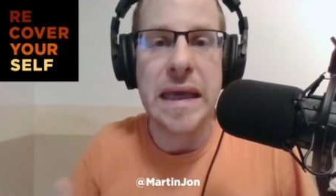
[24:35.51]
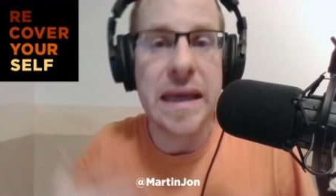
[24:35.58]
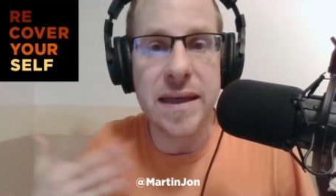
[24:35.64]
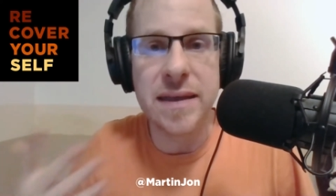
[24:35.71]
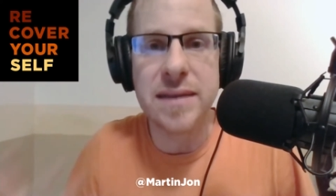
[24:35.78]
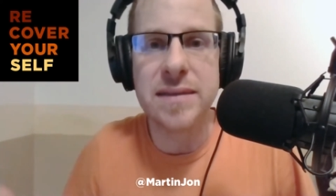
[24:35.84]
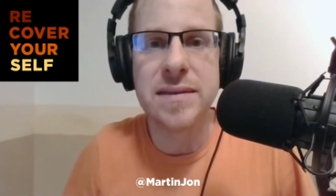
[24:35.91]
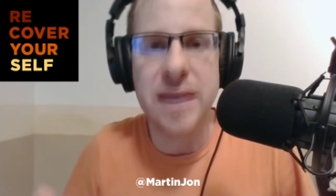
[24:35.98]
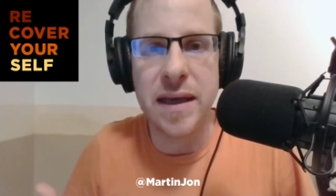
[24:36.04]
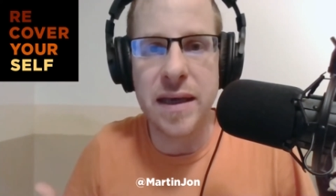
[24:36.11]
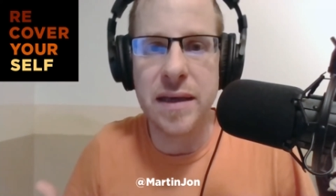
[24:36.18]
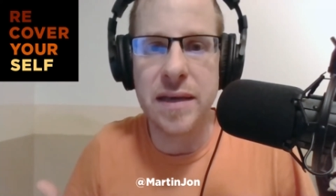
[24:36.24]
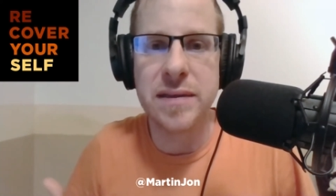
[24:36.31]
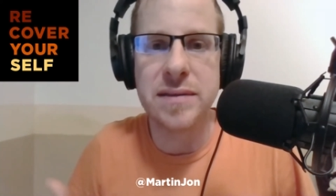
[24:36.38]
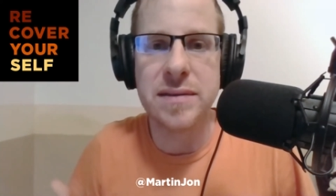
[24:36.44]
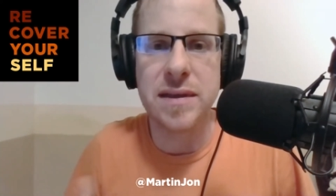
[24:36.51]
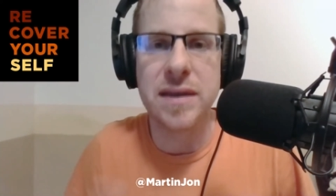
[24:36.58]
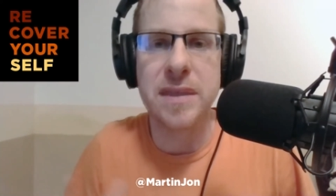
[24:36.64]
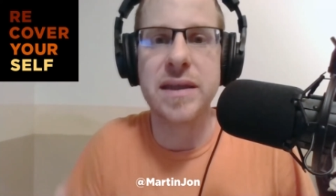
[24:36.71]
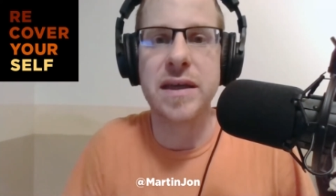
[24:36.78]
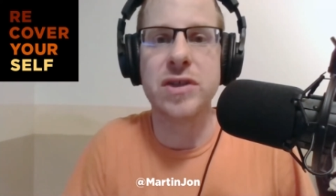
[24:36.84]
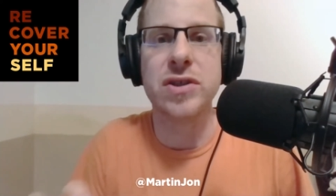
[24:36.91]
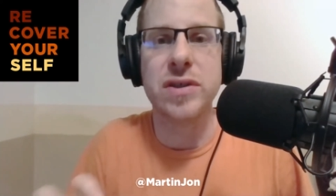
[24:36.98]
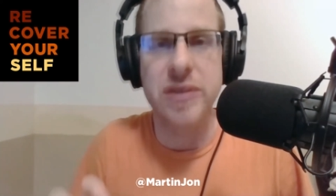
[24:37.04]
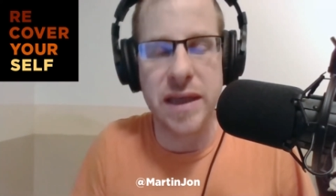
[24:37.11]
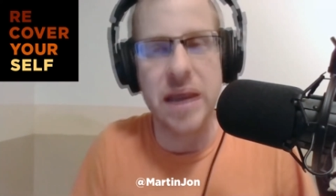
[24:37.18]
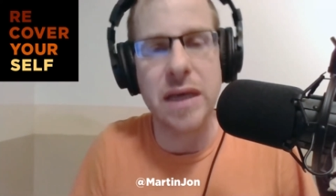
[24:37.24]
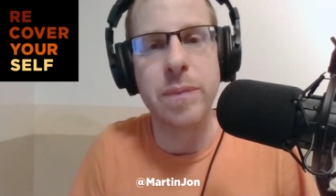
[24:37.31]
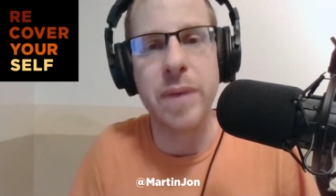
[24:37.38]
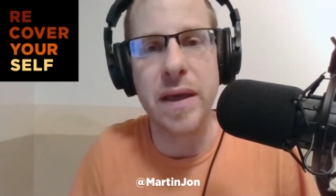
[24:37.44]
is his addiction
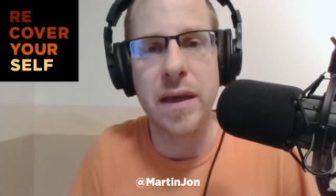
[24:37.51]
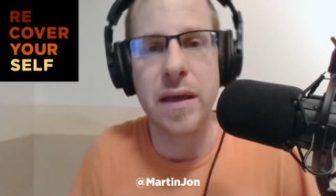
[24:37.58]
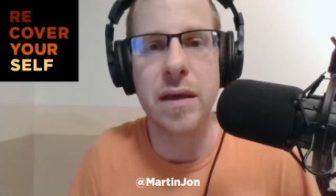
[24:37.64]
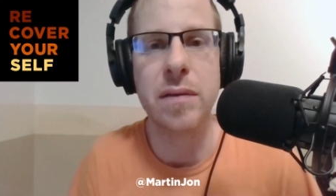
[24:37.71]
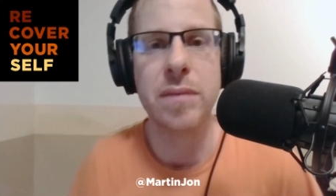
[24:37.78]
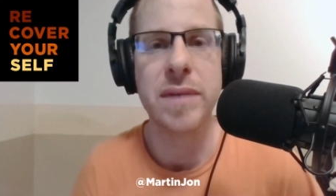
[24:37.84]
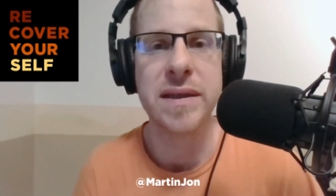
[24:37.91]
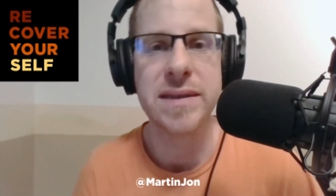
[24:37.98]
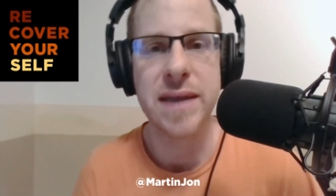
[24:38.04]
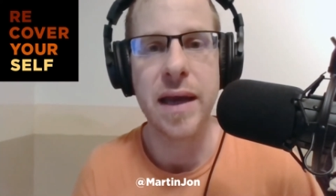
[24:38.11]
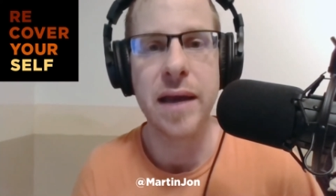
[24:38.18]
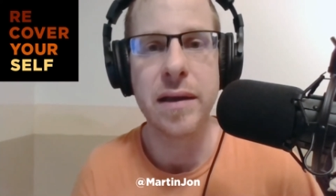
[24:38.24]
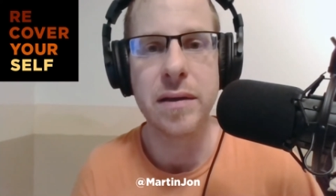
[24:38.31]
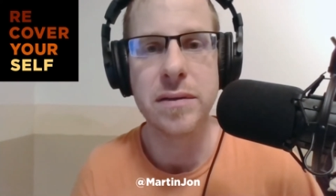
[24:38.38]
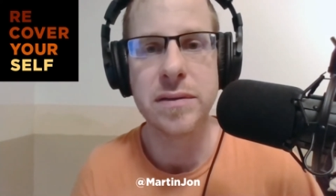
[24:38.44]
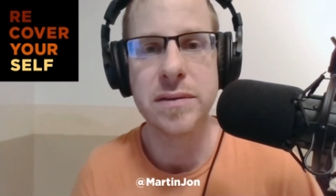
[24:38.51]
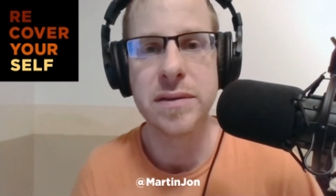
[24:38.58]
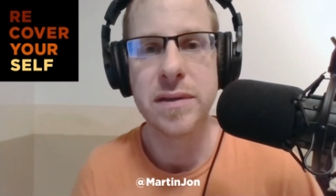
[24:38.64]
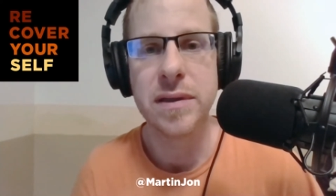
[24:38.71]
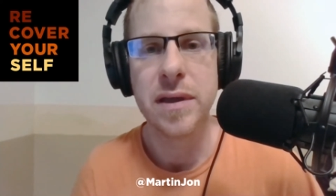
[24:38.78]
keeping him entangled.